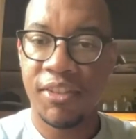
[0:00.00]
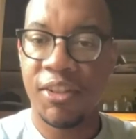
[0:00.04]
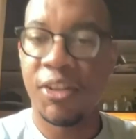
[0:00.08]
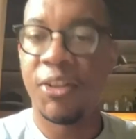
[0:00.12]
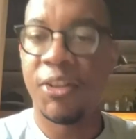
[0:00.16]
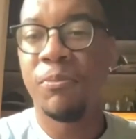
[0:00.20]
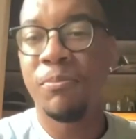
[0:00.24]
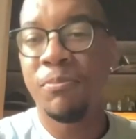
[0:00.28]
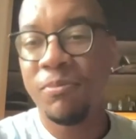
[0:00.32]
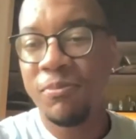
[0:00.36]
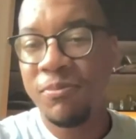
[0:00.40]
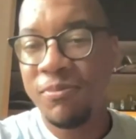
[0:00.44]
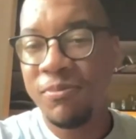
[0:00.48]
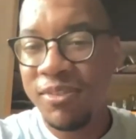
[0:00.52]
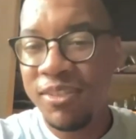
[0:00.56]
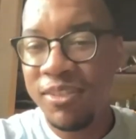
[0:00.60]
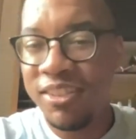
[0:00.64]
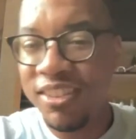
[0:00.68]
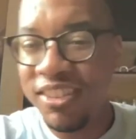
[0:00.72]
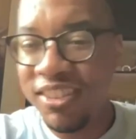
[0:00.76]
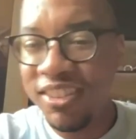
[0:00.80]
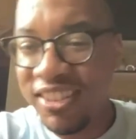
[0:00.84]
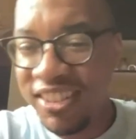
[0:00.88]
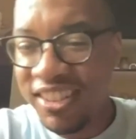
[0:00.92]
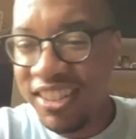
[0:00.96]
Oh,
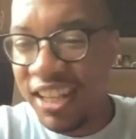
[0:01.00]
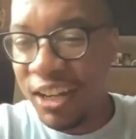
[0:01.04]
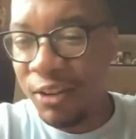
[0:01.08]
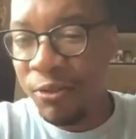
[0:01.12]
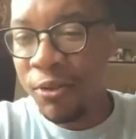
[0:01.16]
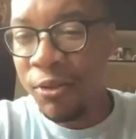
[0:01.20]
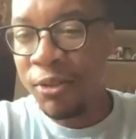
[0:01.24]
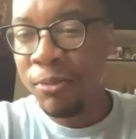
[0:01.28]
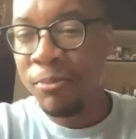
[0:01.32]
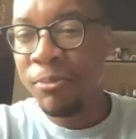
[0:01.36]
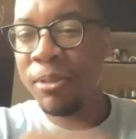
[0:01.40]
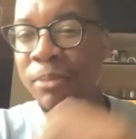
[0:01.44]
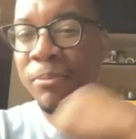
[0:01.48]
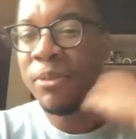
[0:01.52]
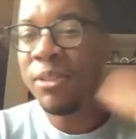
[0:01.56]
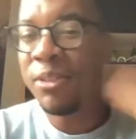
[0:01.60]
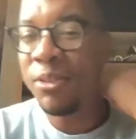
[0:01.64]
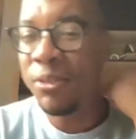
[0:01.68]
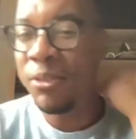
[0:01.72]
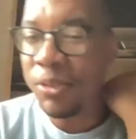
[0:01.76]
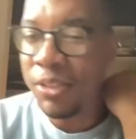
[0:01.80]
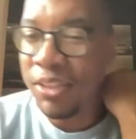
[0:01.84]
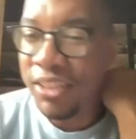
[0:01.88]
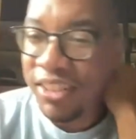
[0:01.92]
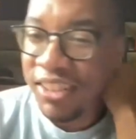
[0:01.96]
time want to beat me
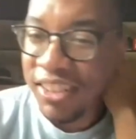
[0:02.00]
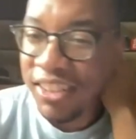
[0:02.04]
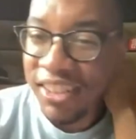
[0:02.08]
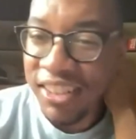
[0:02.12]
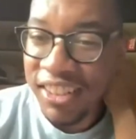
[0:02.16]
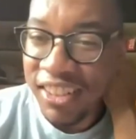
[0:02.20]
to it.